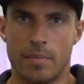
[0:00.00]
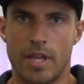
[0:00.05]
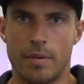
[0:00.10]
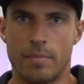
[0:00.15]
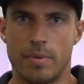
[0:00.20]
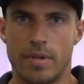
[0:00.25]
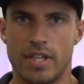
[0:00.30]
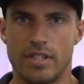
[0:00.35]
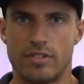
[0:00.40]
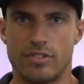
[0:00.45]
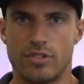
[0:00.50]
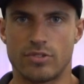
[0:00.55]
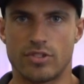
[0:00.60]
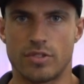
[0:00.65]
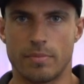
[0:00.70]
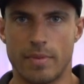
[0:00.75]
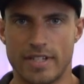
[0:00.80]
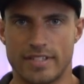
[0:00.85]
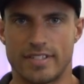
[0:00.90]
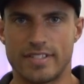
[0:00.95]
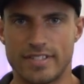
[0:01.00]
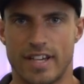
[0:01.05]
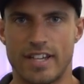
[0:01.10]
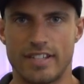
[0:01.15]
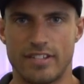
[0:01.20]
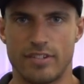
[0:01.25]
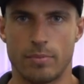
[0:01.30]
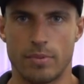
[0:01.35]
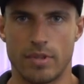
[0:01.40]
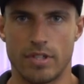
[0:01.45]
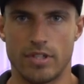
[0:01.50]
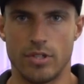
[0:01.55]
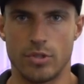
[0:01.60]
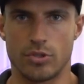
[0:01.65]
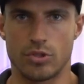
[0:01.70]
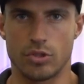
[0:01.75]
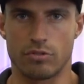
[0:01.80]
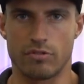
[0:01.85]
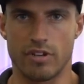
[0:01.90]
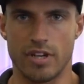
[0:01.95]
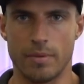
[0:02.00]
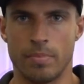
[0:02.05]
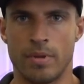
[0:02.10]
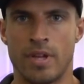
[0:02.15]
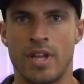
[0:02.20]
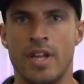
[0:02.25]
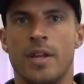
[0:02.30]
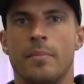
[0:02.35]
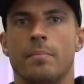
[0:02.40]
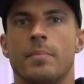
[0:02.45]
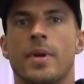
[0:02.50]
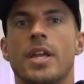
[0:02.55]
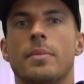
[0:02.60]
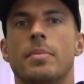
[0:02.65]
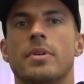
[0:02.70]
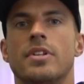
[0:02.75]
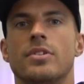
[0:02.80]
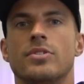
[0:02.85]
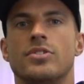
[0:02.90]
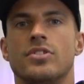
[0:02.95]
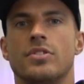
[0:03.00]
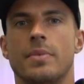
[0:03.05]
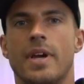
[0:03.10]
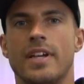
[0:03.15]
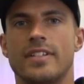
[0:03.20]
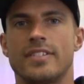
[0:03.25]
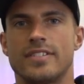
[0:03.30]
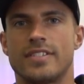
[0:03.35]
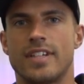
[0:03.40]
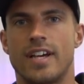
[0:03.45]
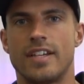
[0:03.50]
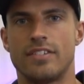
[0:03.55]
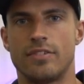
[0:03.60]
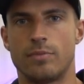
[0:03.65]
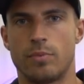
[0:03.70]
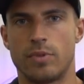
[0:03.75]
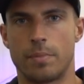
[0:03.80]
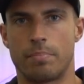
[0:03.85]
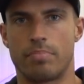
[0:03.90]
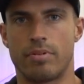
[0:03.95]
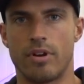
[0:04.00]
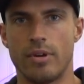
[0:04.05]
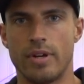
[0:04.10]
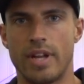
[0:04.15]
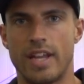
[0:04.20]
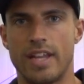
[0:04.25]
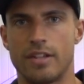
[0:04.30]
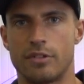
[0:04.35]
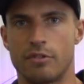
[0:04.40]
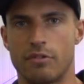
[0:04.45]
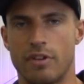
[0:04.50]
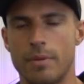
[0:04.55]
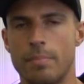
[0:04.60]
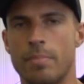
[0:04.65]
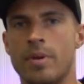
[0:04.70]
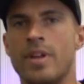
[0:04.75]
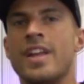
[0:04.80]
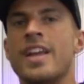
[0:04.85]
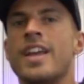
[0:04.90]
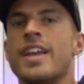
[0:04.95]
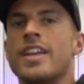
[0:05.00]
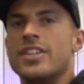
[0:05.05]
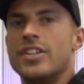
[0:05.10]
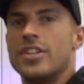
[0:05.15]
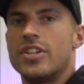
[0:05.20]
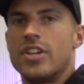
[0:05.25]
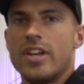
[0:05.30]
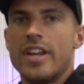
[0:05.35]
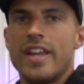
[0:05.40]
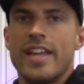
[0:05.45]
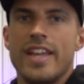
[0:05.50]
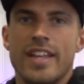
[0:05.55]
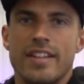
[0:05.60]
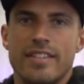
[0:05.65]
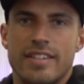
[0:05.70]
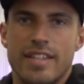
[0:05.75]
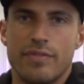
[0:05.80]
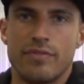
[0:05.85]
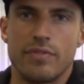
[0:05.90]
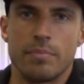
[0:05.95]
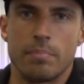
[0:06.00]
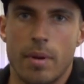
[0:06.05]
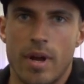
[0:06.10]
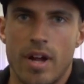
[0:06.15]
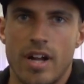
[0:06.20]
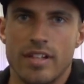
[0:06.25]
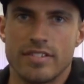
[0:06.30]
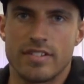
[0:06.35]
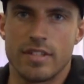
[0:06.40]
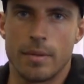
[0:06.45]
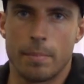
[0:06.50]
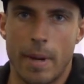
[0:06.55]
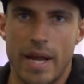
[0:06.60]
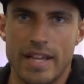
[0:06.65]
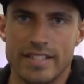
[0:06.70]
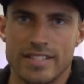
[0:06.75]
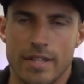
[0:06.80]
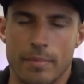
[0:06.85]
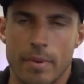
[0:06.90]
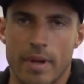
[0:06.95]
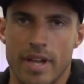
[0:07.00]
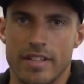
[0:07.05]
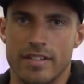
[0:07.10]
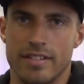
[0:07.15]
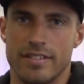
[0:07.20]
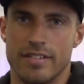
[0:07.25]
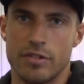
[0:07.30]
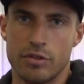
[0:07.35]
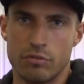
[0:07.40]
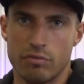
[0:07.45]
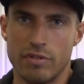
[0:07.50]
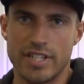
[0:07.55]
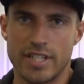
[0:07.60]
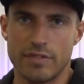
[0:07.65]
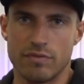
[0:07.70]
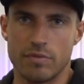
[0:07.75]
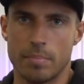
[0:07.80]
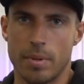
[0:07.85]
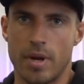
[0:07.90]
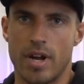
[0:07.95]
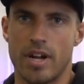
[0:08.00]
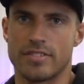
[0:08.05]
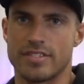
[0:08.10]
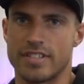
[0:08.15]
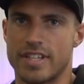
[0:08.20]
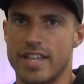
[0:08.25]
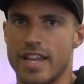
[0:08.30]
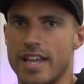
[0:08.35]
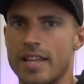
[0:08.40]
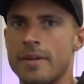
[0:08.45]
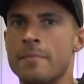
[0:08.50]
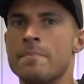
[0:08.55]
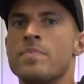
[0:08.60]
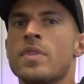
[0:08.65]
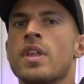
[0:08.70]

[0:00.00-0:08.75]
maybe do some exercises with a neutral grip, maybe do some exercises with a pronated grip, you're going to hit different parts of the bicep head. There's 3 different parts, okay?